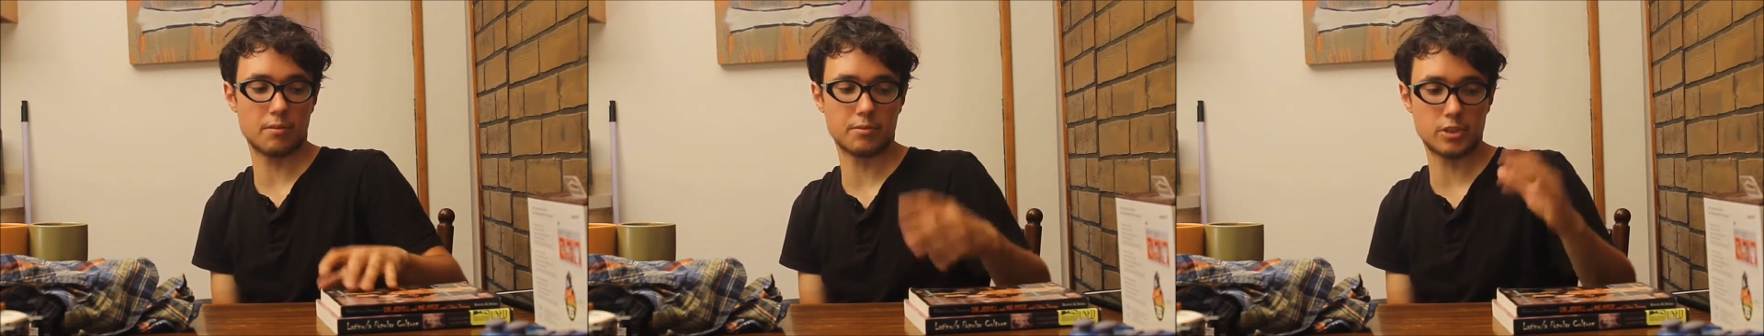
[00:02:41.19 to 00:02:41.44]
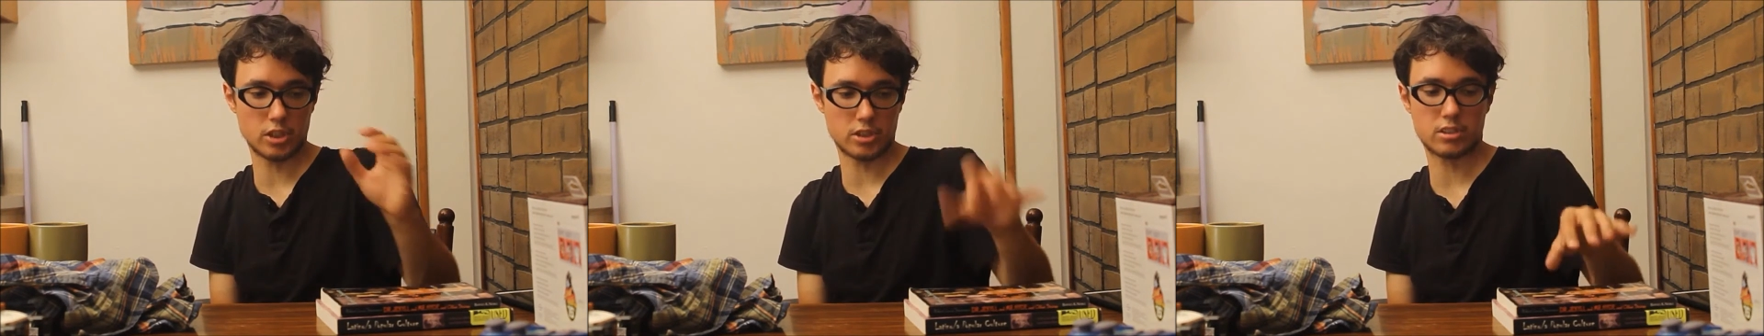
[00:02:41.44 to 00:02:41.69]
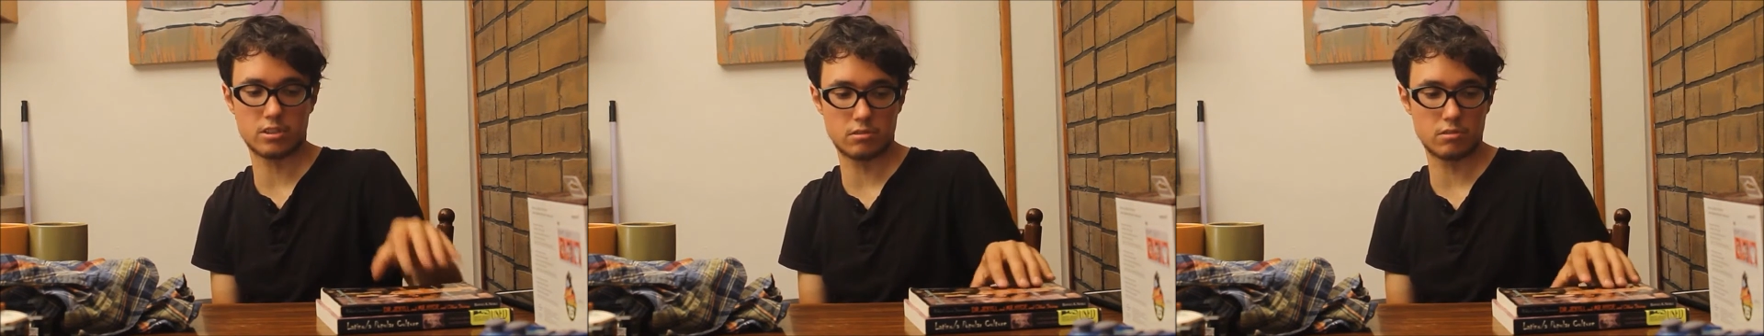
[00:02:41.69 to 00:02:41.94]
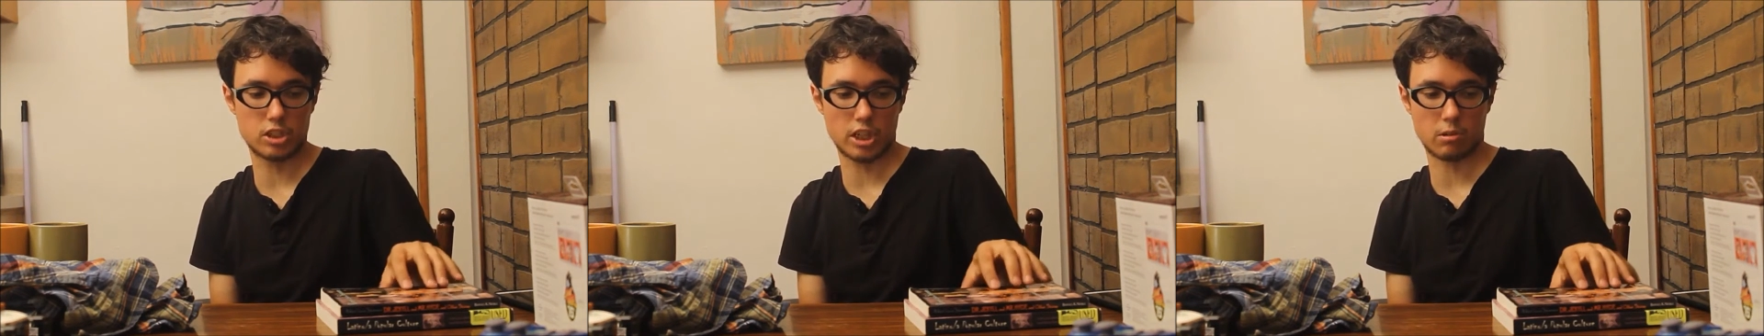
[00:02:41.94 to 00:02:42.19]
just
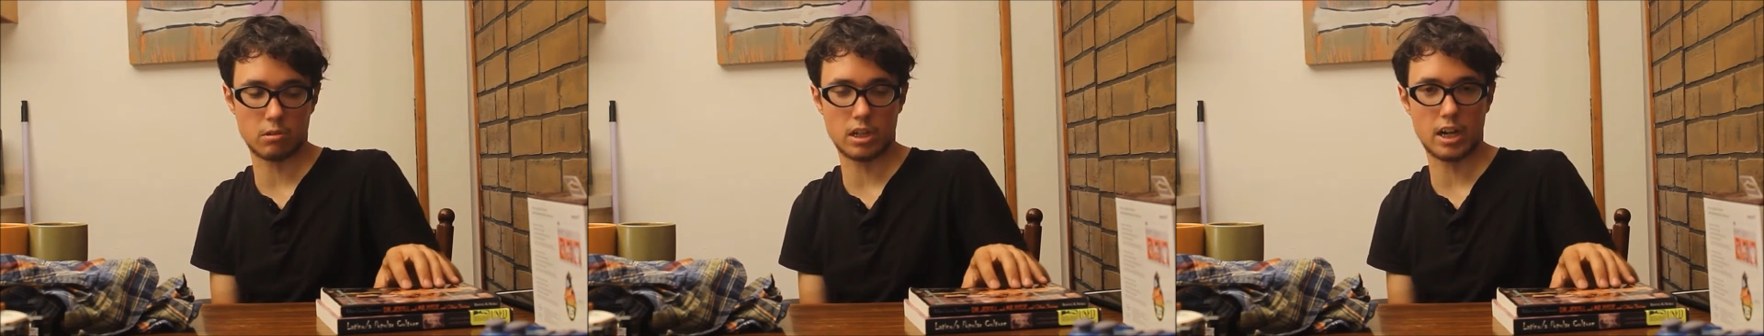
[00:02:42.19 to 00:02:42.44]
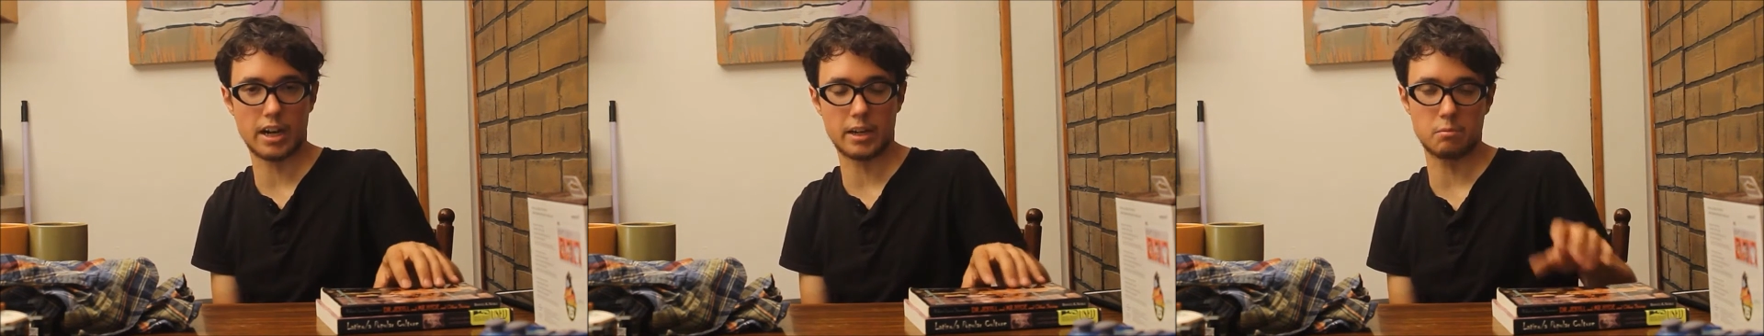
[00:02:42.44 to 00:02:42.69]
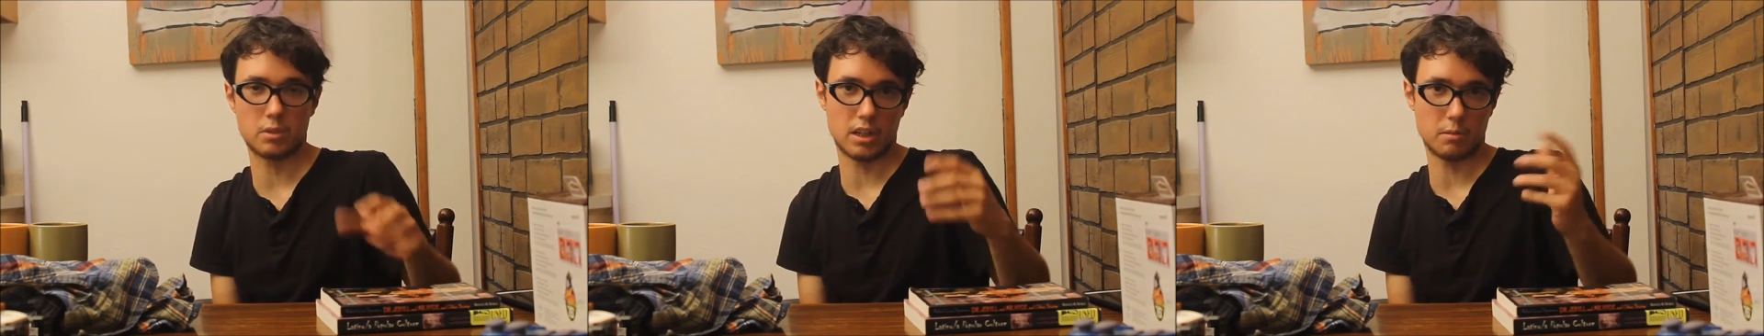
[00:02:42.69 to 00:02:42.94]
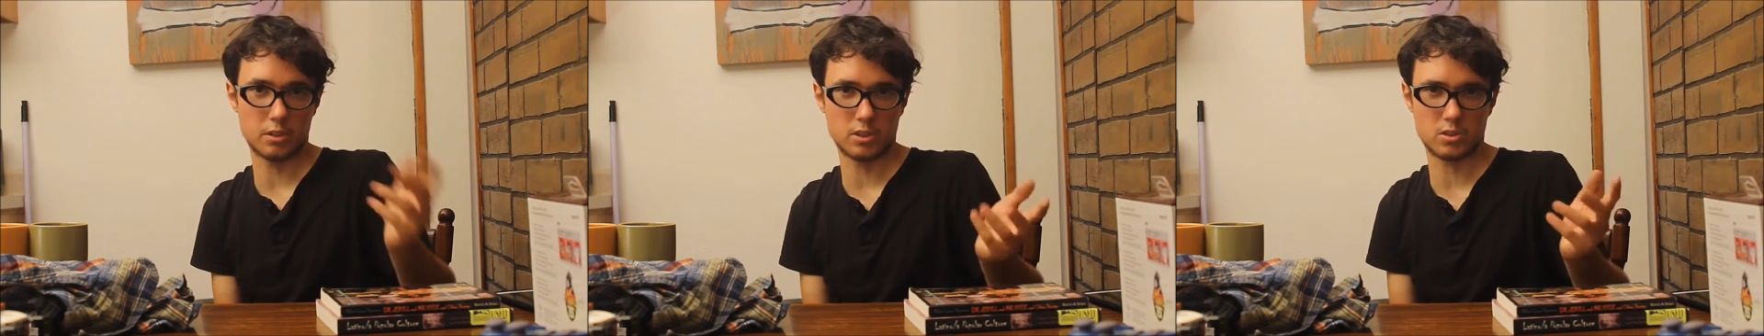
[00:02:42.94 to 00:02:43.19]
Jekyll and Hyde, but
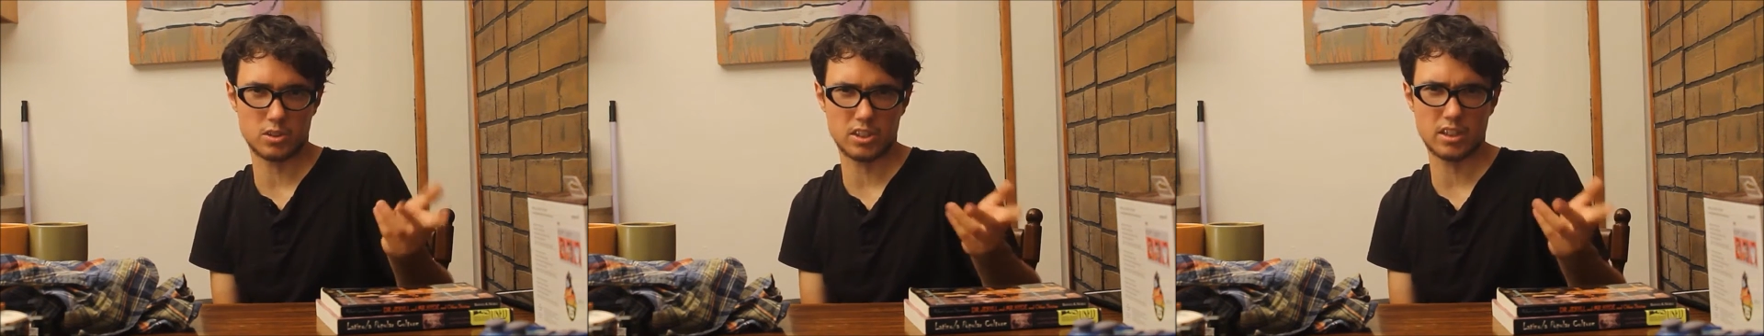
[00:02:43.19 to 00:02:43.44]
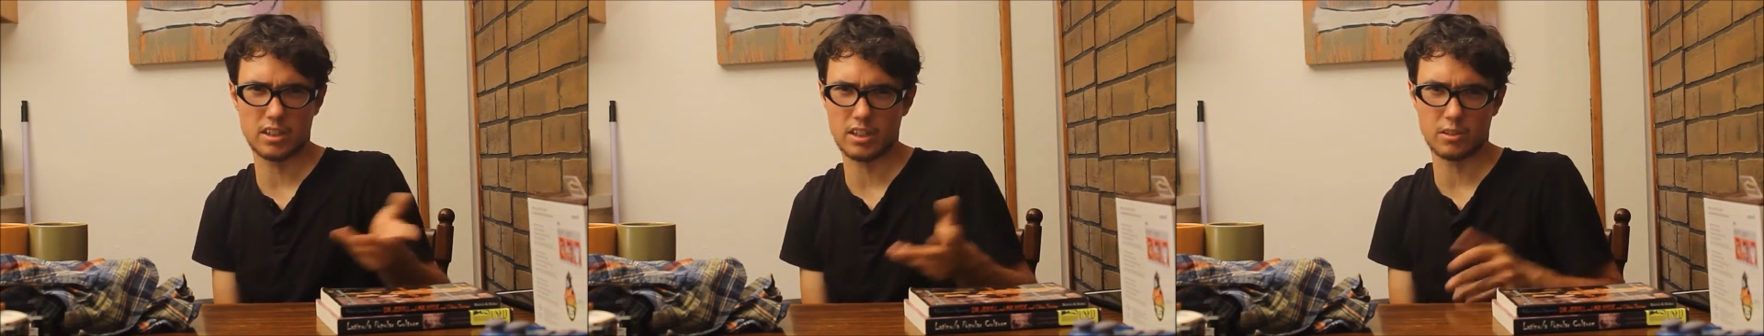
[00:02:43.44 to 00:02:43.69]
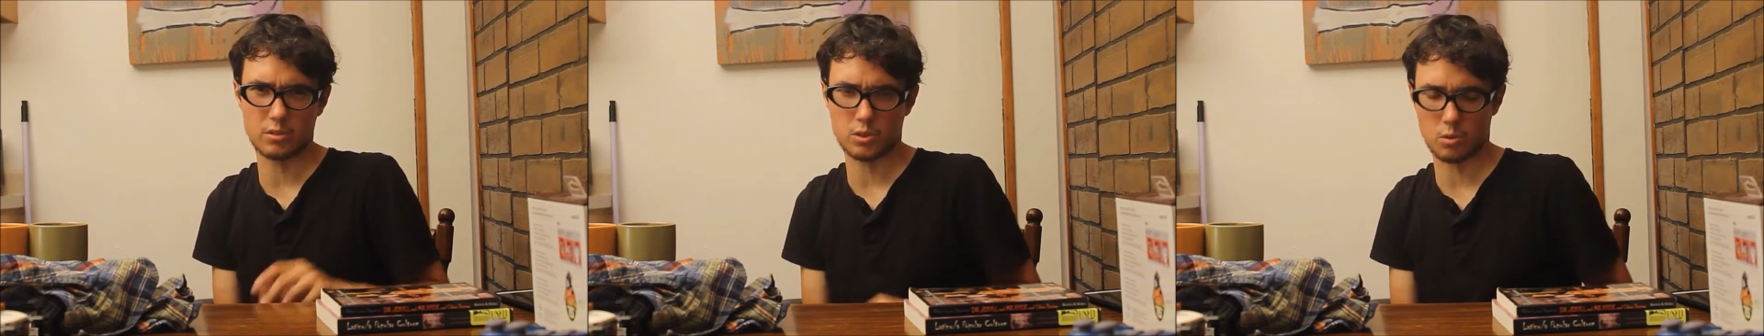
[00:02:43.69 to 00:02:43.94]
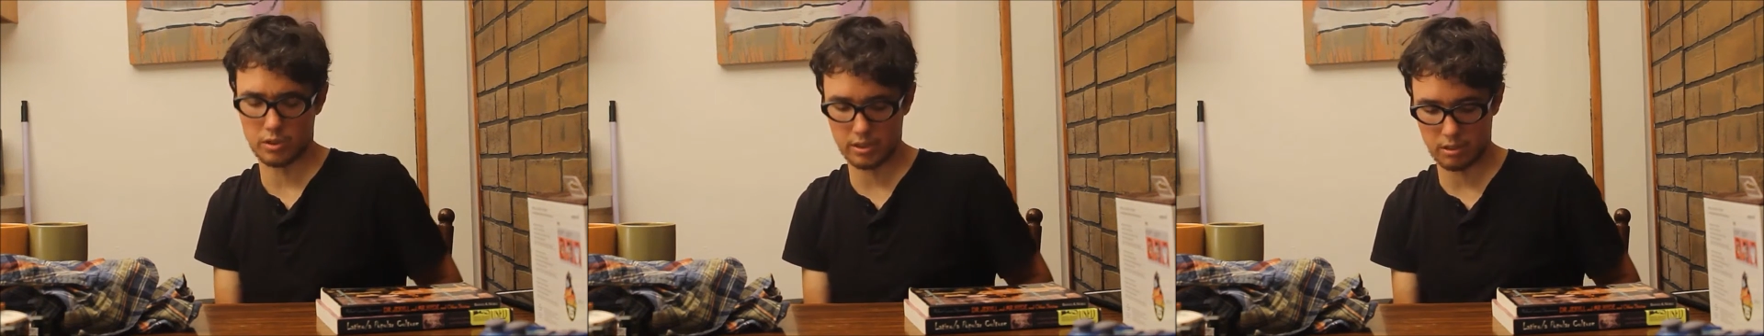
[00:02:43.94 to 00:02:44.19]
I'm interested in the other
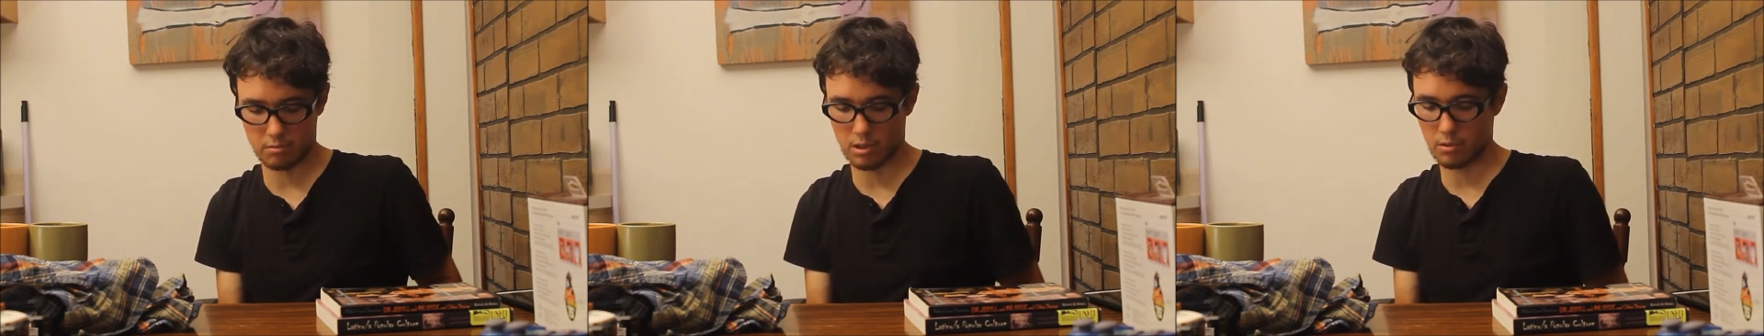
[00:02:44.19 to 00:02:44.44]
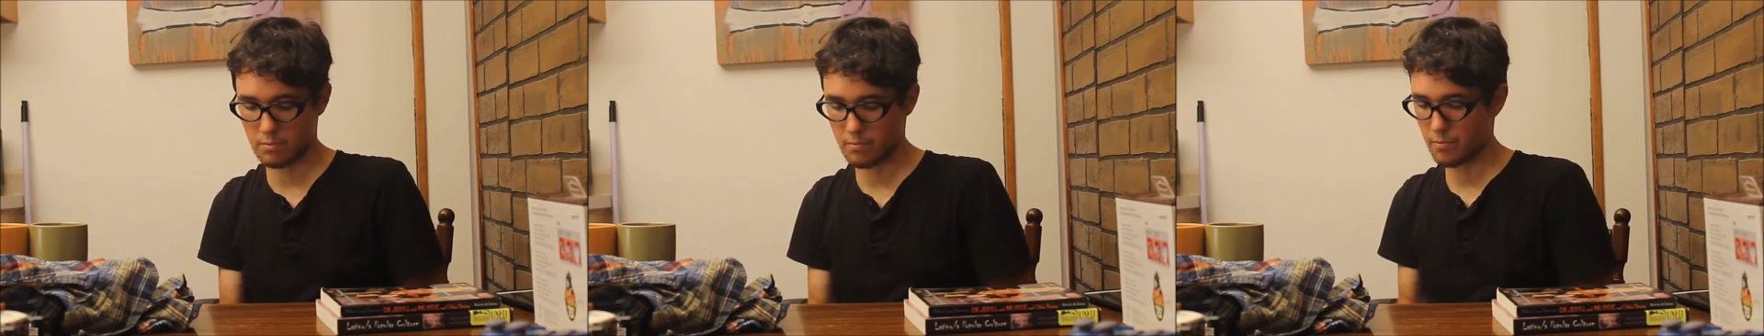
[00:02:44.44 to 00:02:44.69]
stories he wrote.